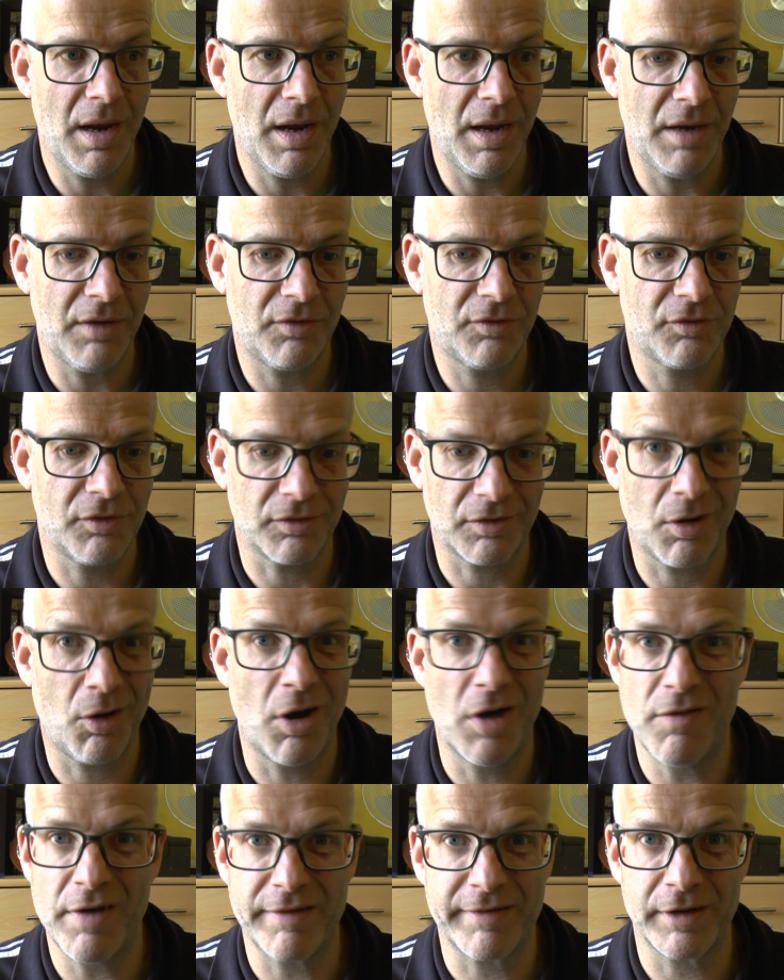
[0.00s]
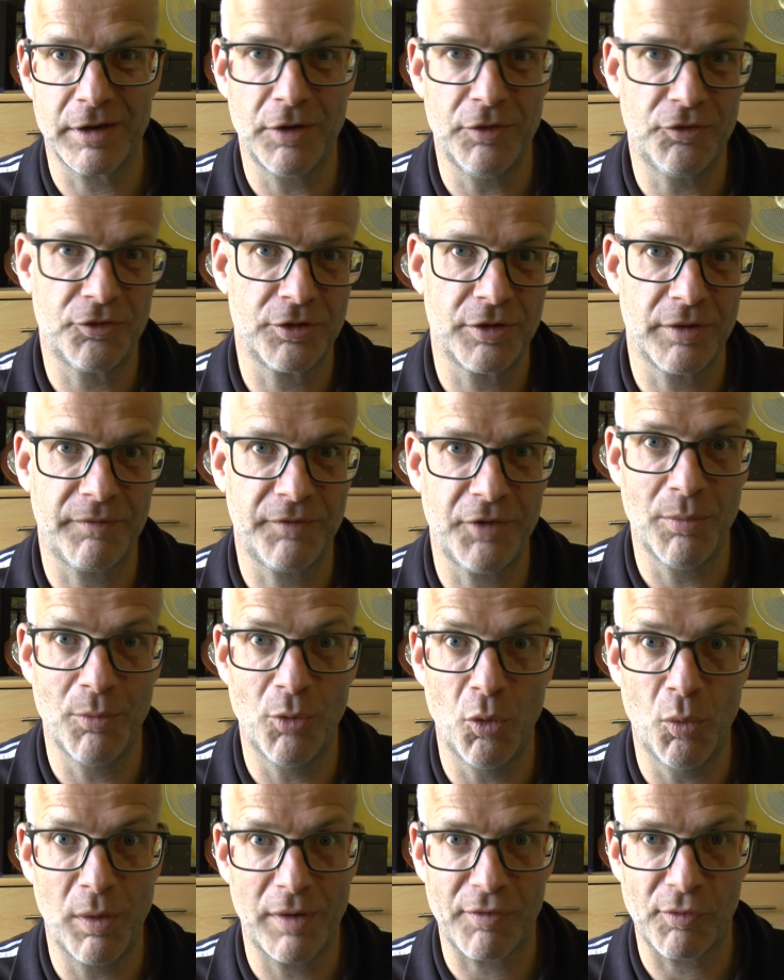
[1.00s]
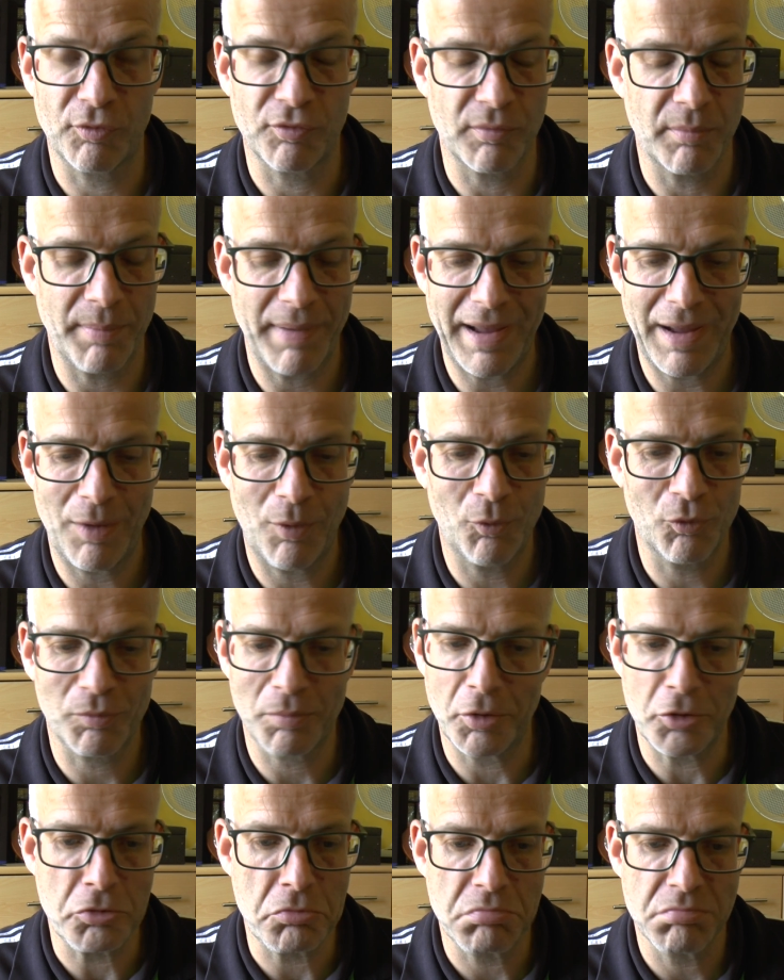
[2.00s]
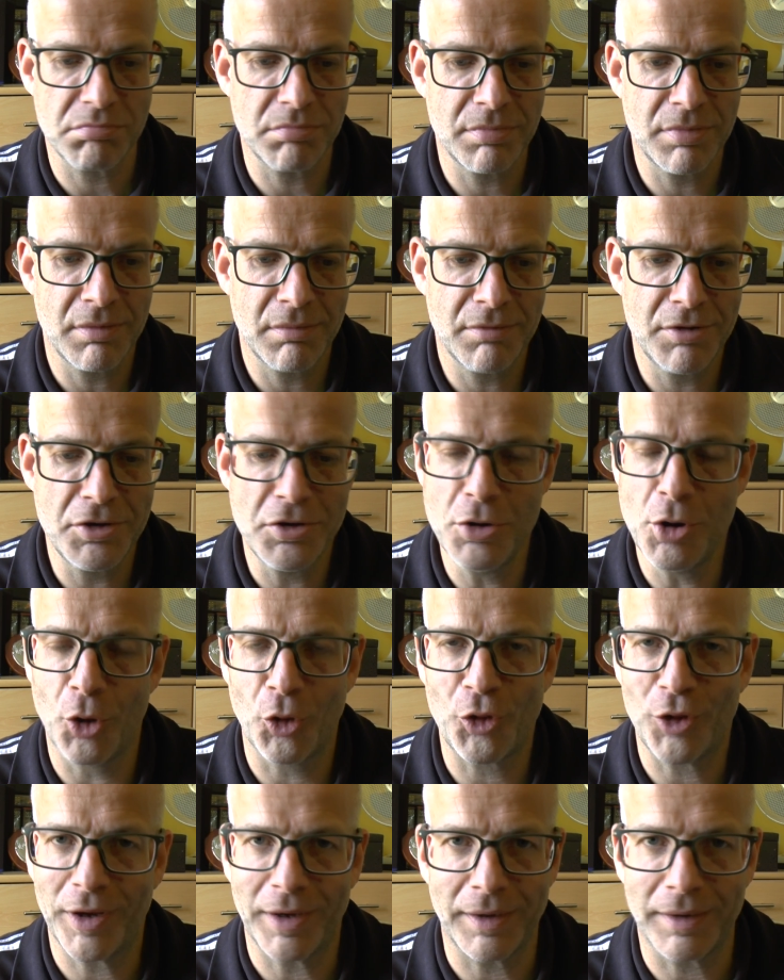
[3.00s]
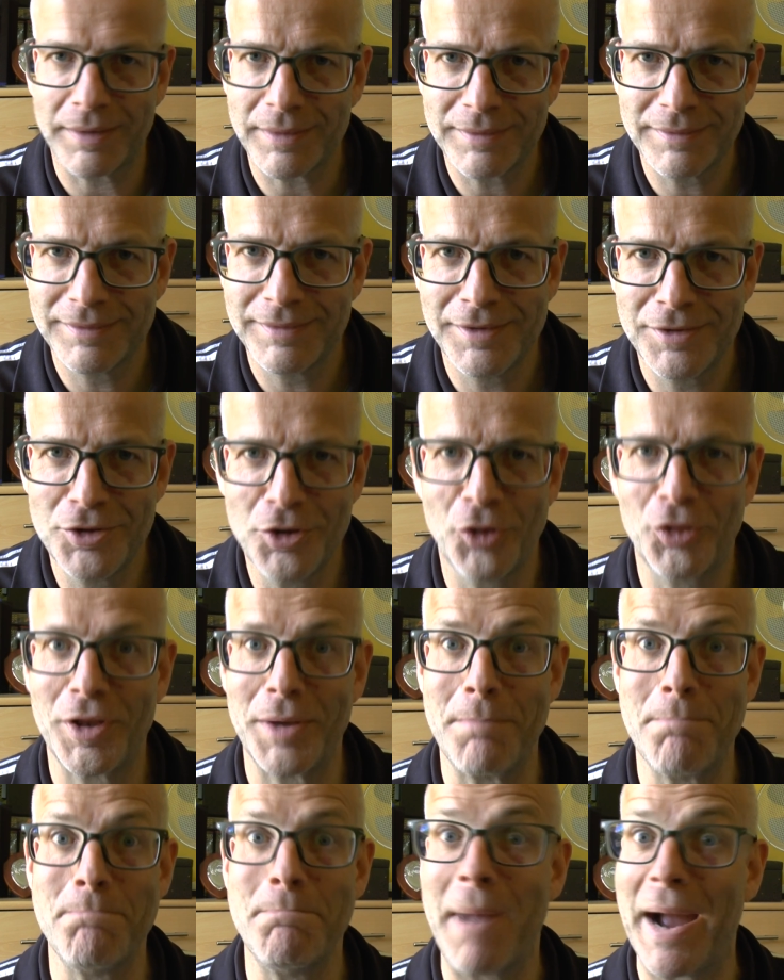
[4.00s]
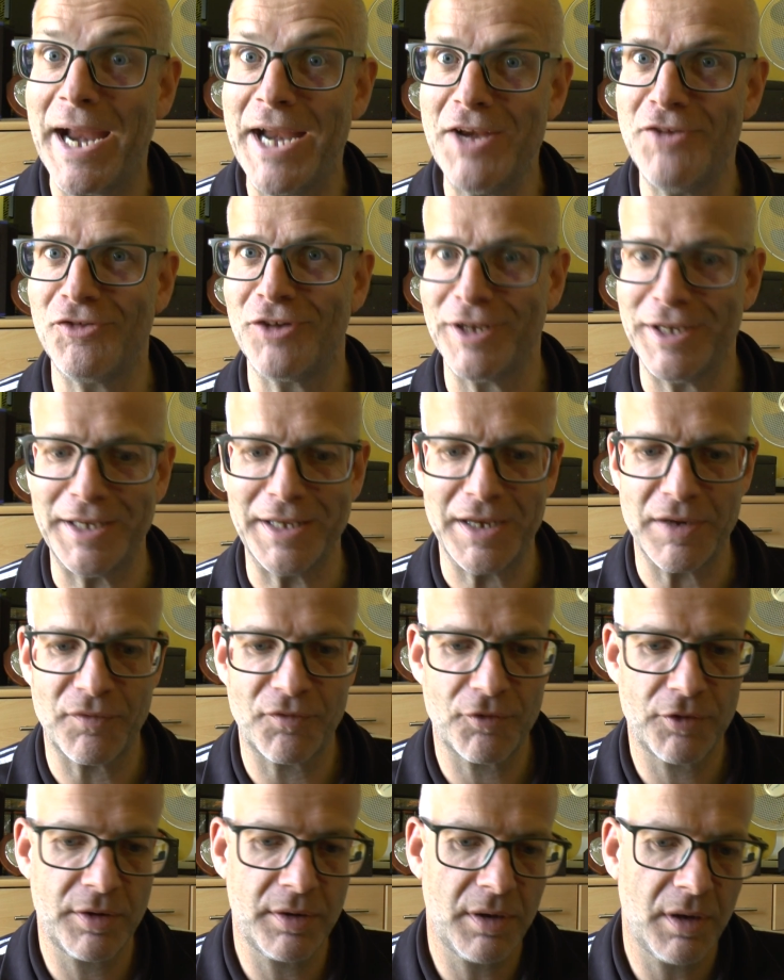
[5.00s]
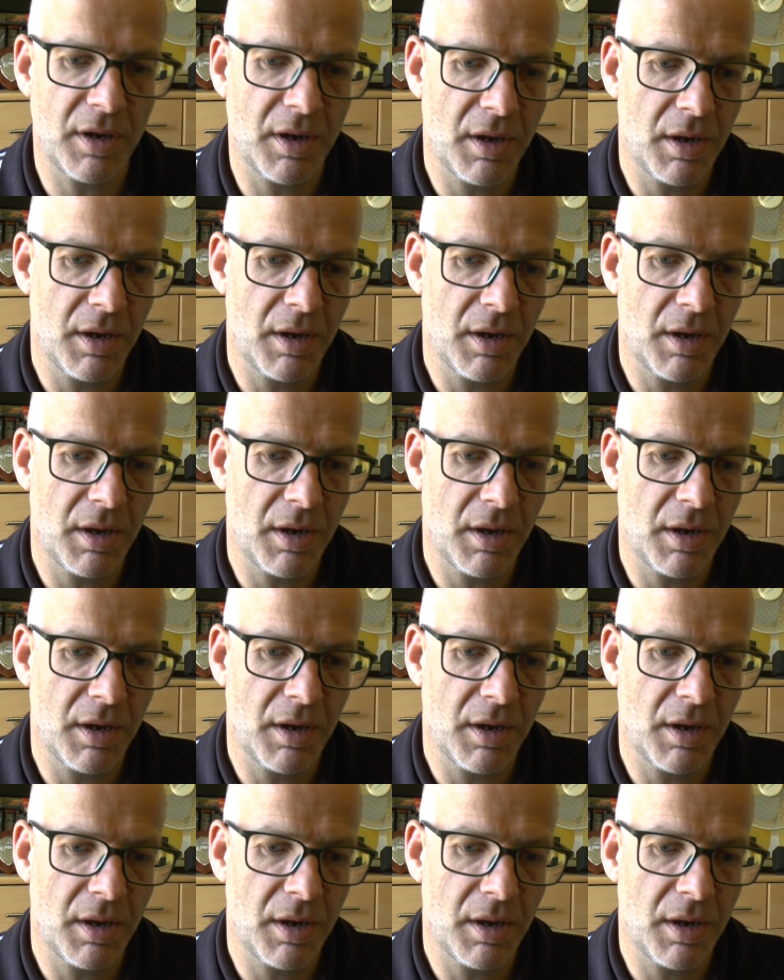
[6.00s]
It's just high resolution, a more whistles and bells, but nothing majorly different.